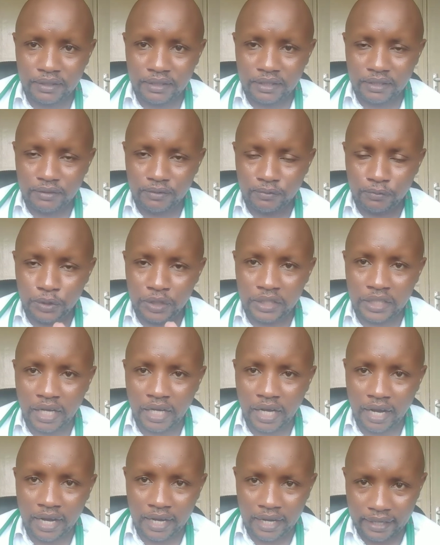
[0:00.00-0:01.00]
we
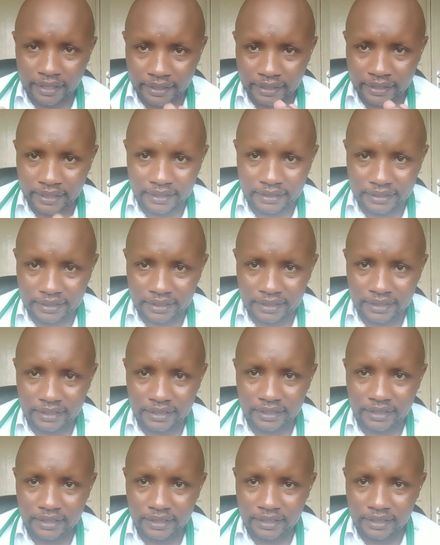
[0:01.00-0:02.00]
are
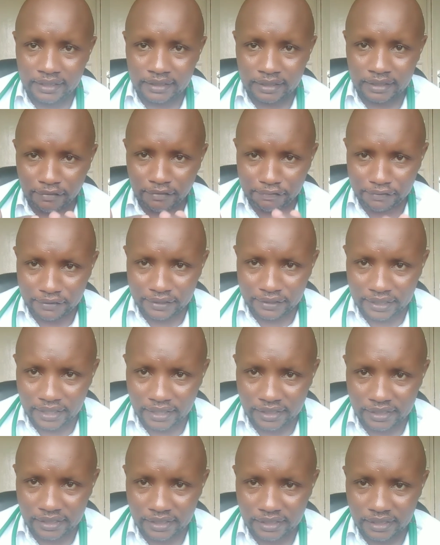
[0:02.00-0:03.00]
getting
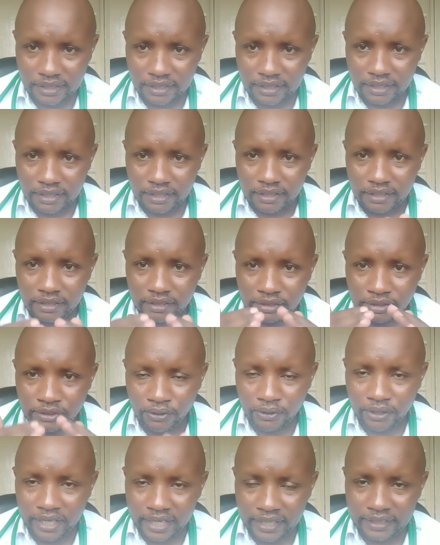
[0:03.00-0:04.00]
sufficient
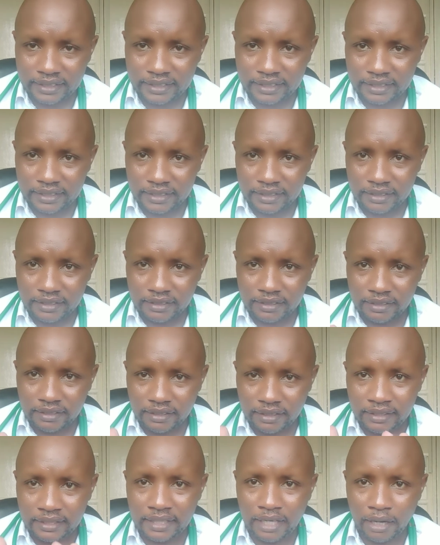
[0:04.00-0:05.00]
knowledge
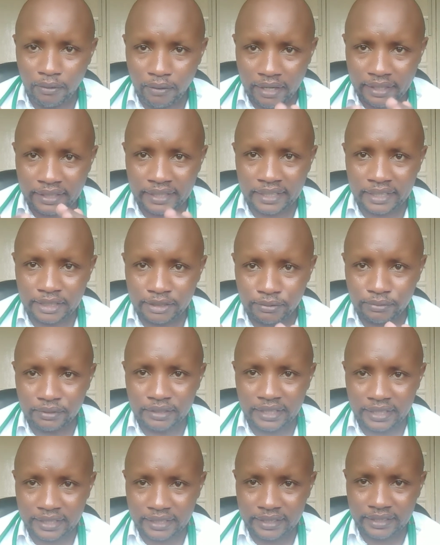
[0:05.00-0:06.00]
in our
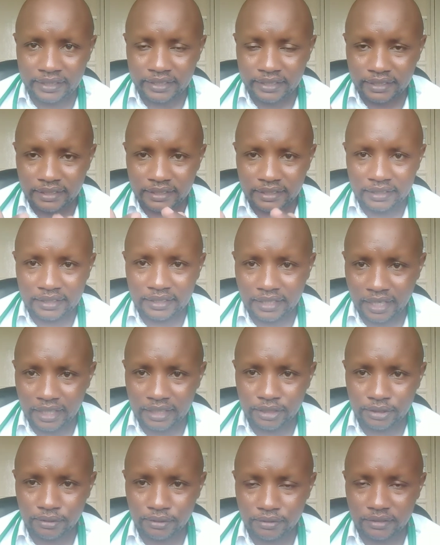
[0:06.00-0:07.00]
day-to-day
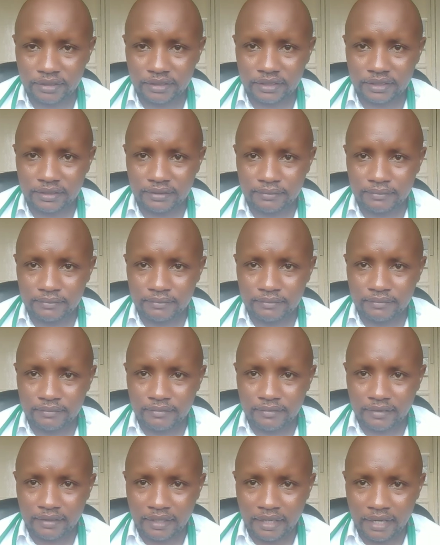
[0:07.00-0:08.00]
discussions.
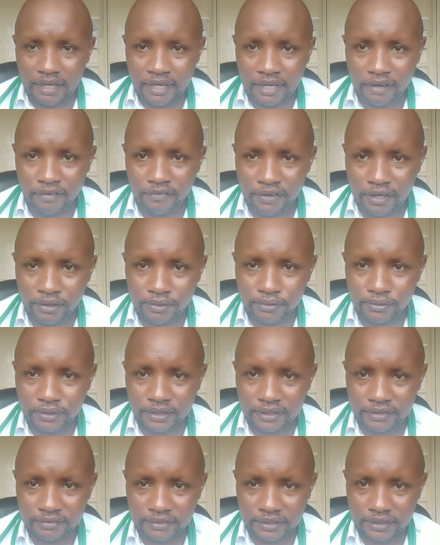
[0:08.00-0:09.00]
Have a good
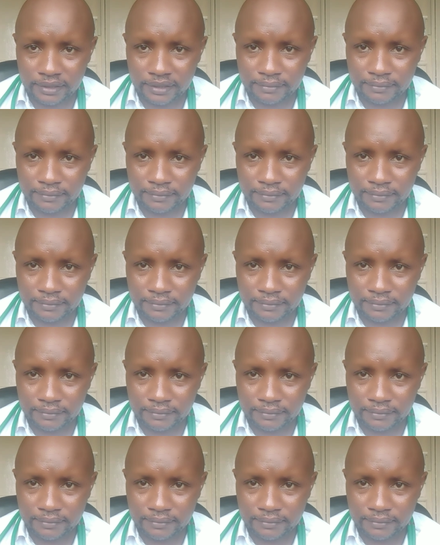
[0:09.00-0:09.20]
evening.